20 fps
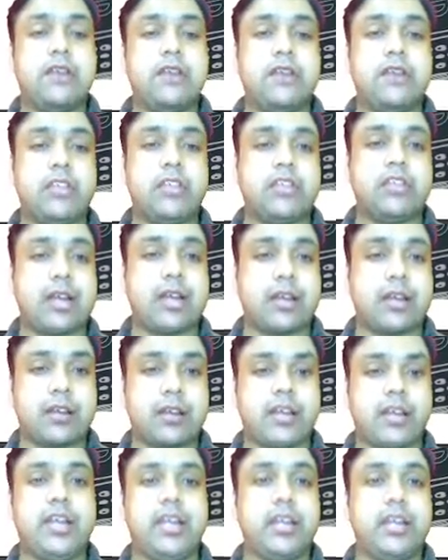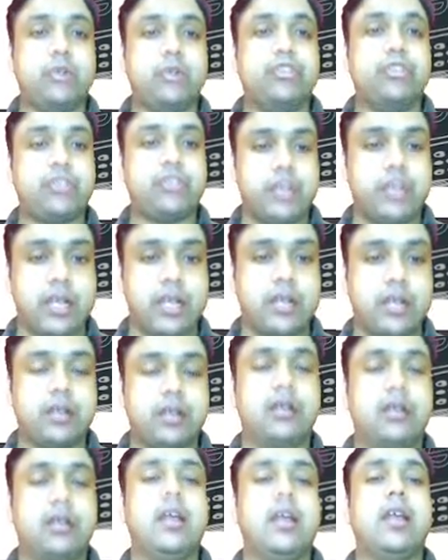which are ready to
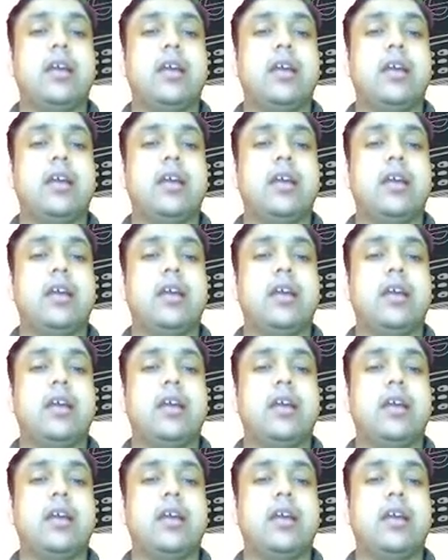share